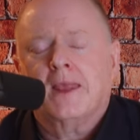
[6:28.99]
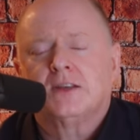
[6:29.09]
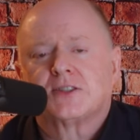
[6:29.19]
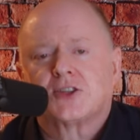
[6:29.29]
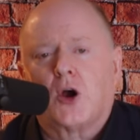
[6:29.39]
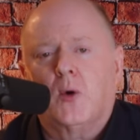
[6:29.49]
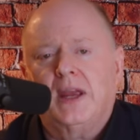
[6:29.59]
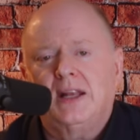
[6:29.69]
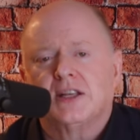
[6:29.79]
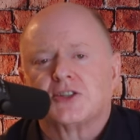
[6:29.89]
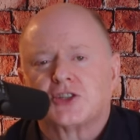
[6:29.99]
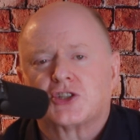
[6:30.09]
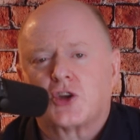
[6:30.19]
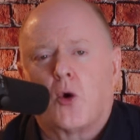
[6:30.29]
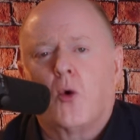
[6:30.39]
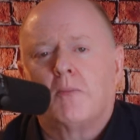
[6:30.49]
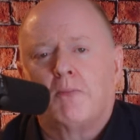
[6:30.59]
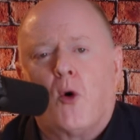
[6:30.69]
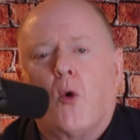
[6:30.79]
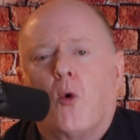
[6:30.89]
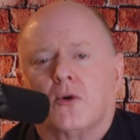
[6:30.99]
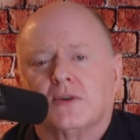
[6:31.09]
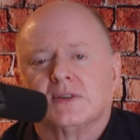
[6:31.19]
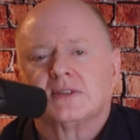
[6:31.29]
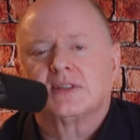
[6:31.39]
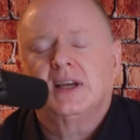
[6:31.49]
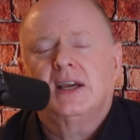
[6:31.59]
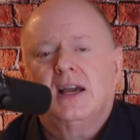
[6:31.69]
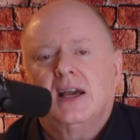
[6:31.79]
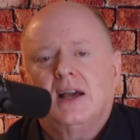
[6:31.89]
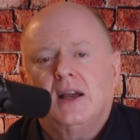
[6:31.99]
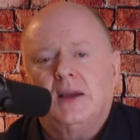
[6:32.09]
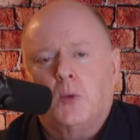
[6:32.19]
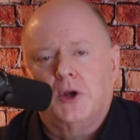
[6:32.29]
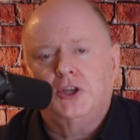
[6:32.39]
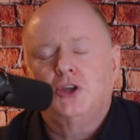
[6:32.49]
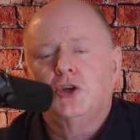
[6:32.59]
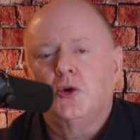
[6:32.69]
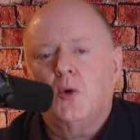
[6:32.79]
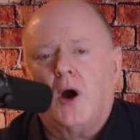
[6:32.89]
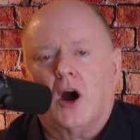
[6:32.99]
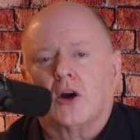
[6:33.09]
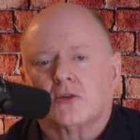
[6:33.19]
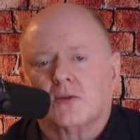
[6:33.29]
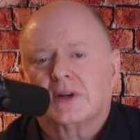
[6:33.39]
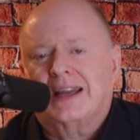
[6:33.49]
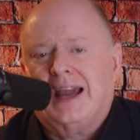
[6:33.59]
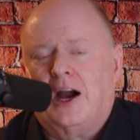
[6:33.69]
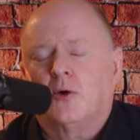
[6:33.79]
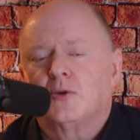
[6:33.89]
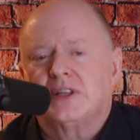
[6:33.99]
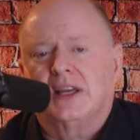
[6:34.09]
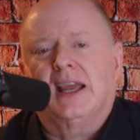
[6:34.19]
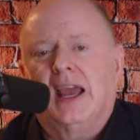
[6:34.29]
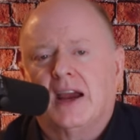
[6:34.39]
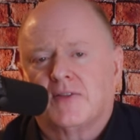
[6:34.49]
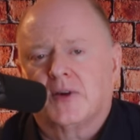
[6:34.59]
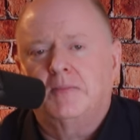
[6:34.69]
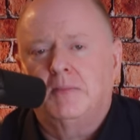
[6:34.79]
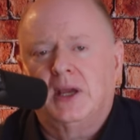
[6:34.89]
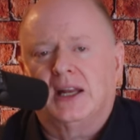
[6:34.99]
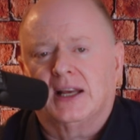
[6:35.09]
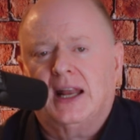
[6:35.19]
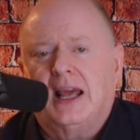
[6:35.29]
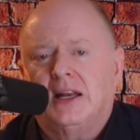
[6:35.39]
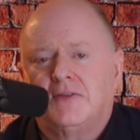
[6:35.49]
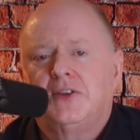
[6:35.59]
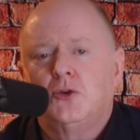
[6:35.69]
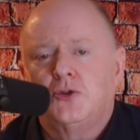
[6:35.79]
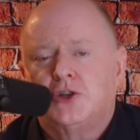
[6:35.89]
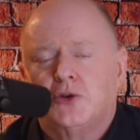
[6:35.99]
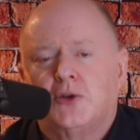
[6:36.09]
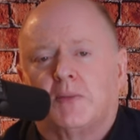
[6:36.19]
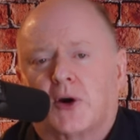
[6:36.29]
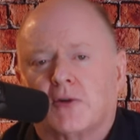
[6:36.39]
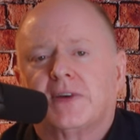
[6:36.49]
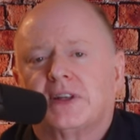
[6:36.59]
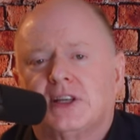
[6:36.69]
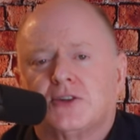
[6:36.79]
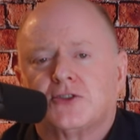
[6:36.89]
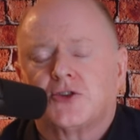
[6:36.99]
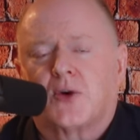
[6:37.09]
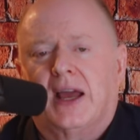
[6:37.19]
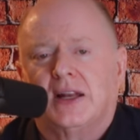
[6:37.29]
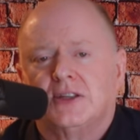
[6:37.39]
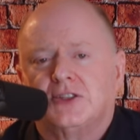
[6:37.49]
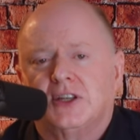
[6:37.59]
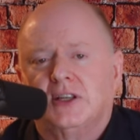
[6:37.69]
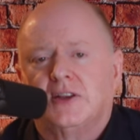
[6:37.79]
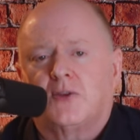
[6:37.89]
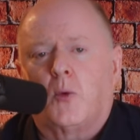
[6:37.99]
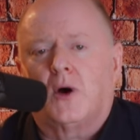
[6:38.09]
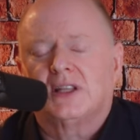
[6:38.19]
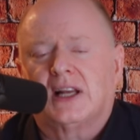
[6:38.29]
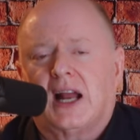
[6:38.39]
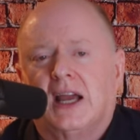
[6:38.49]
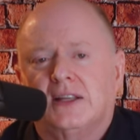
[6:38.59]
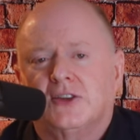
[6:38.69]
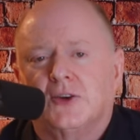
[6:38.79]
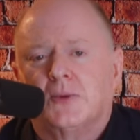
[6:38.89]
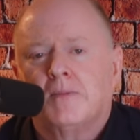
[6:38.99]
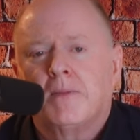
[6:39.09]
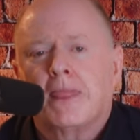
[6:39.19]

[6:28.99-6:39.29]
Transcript: So it is so important when you are counting every minute. And if you do the perfect dinner strategy, the one that I do,